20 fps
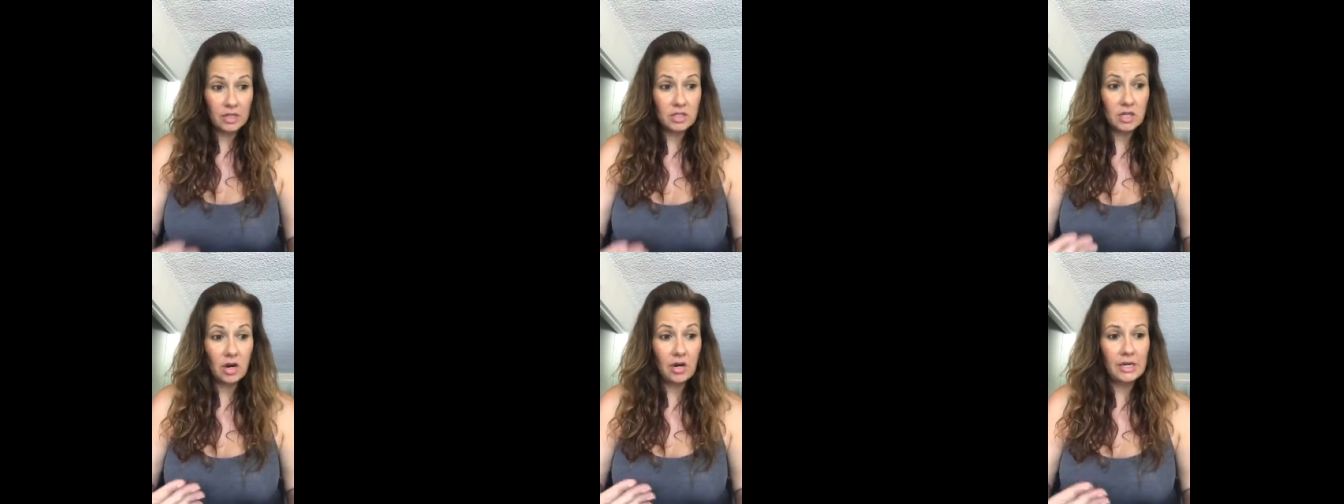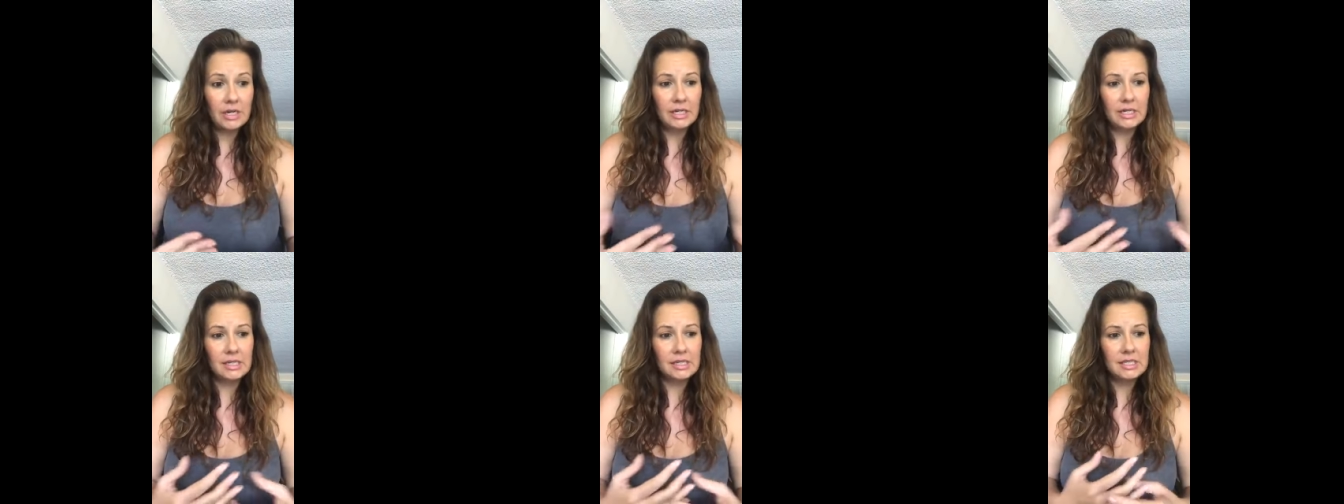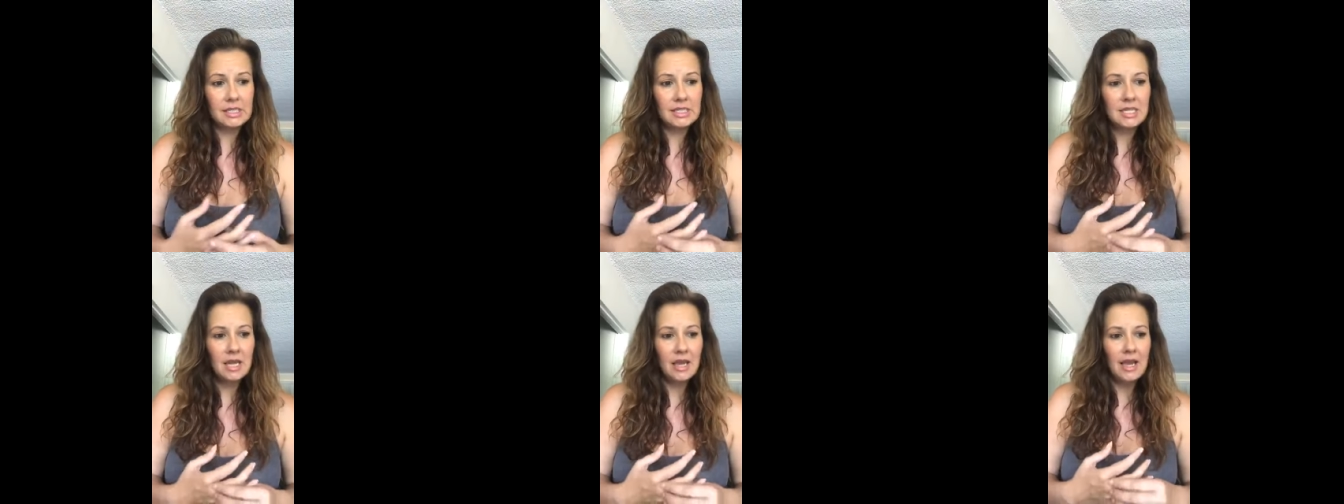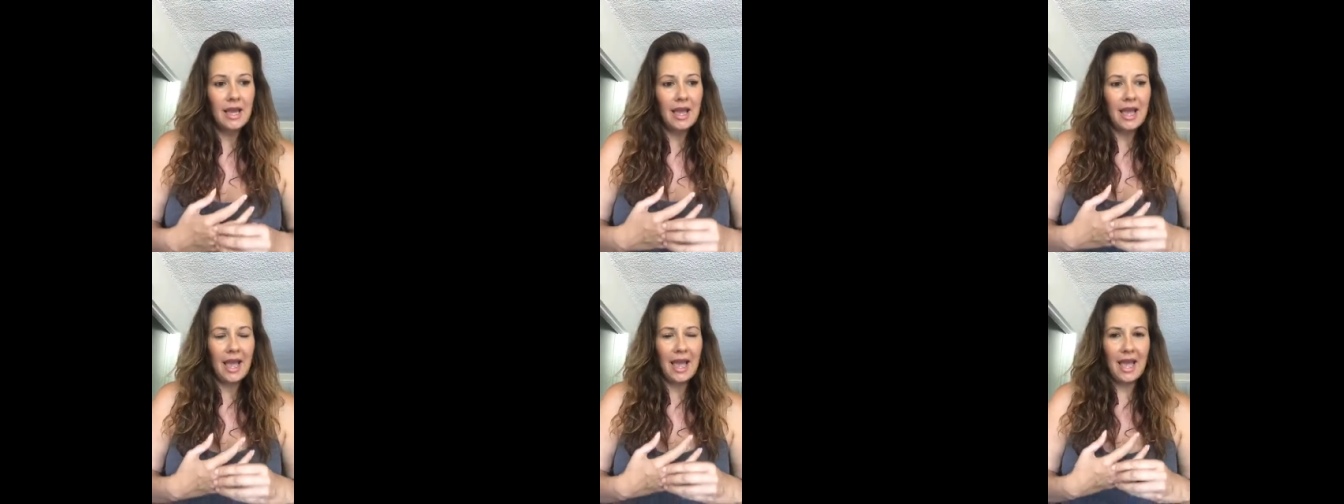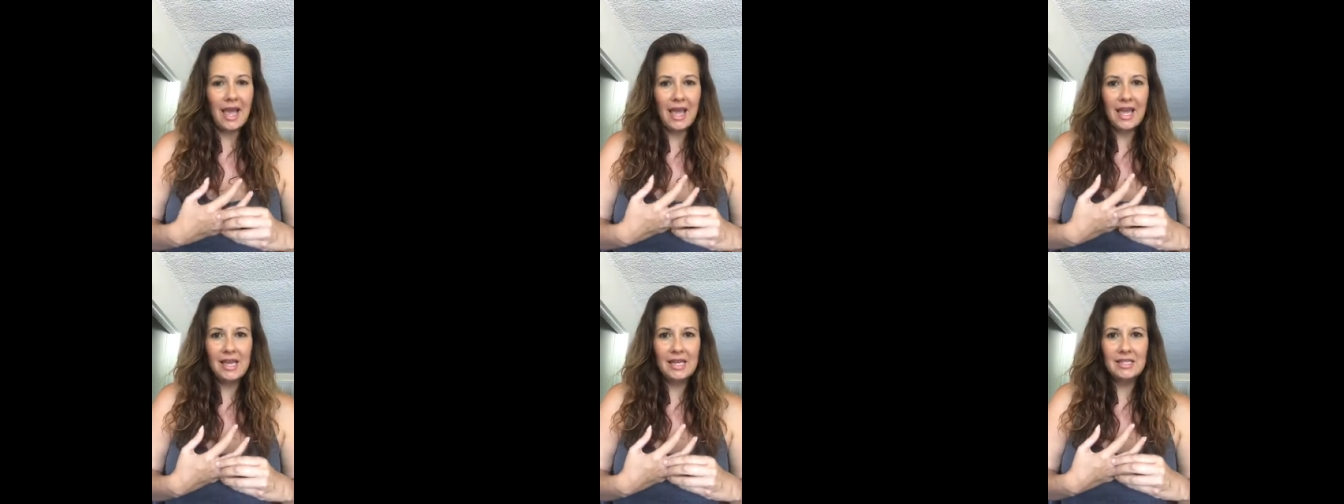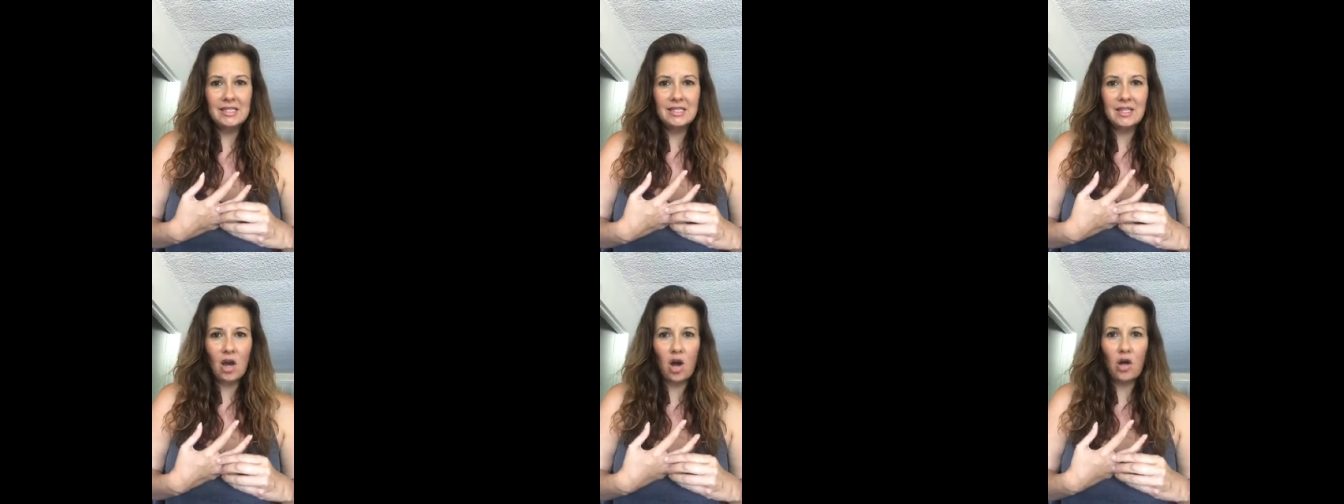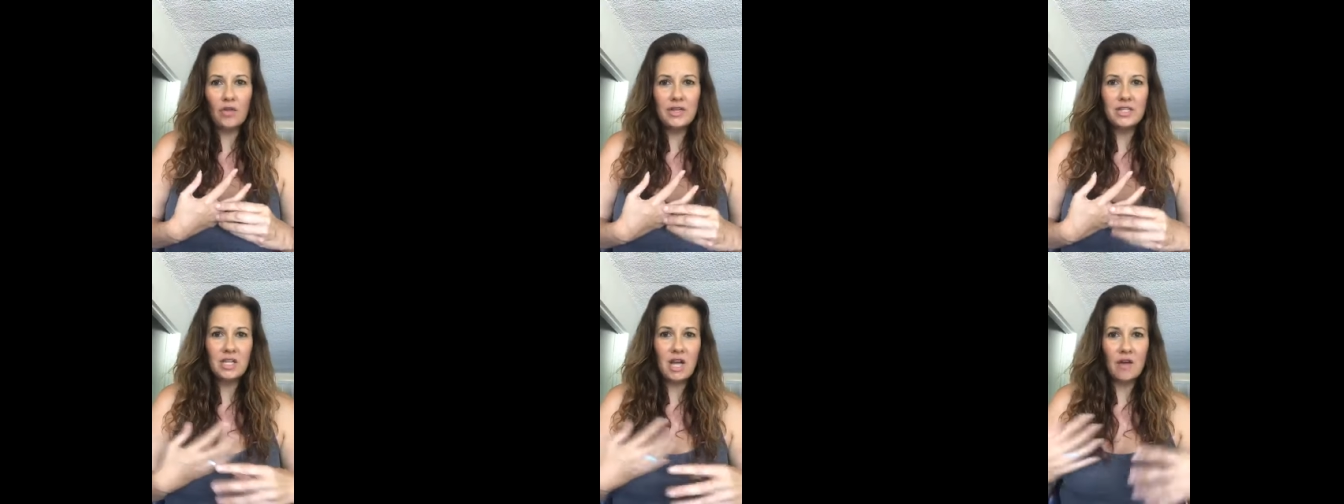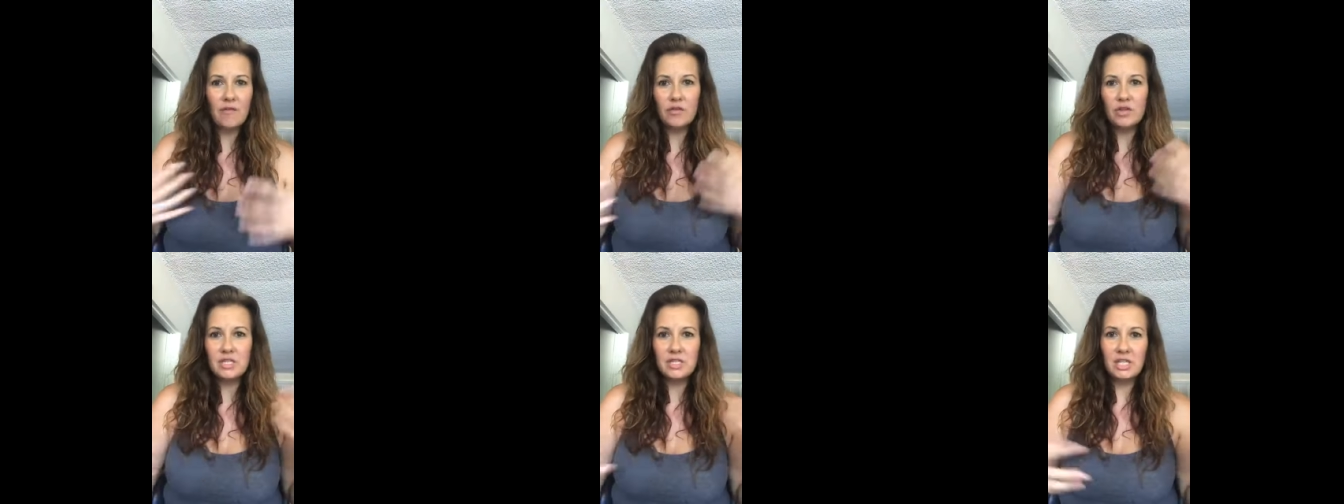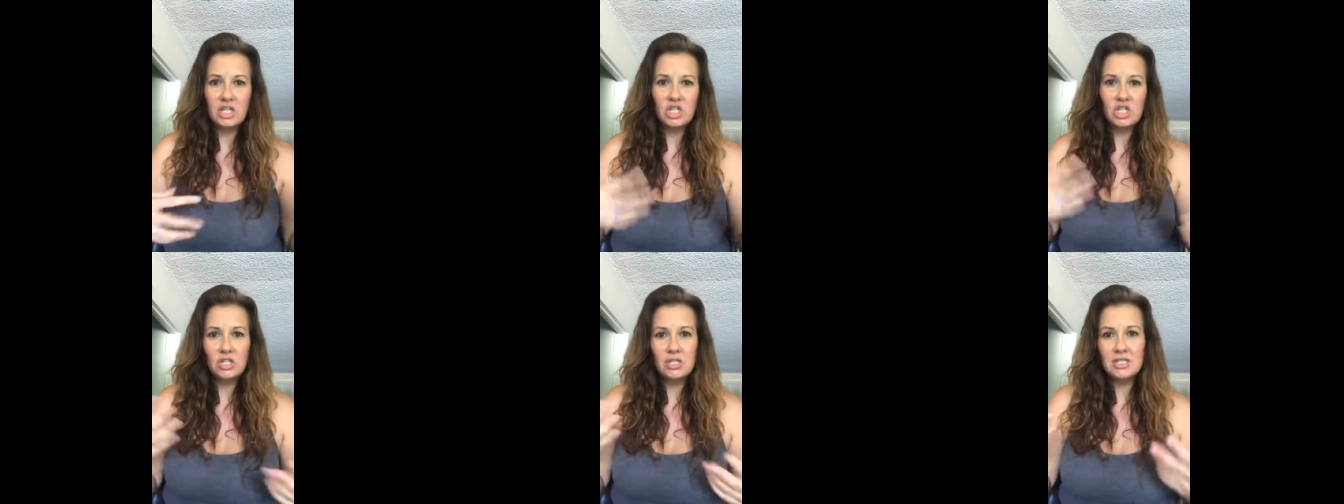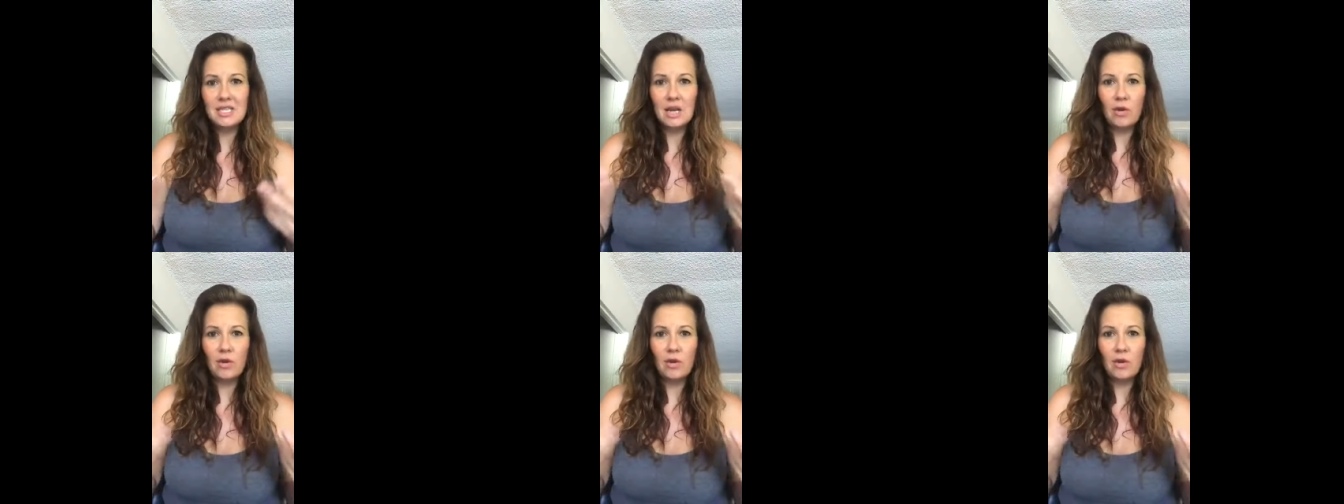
darkness. And all these conversations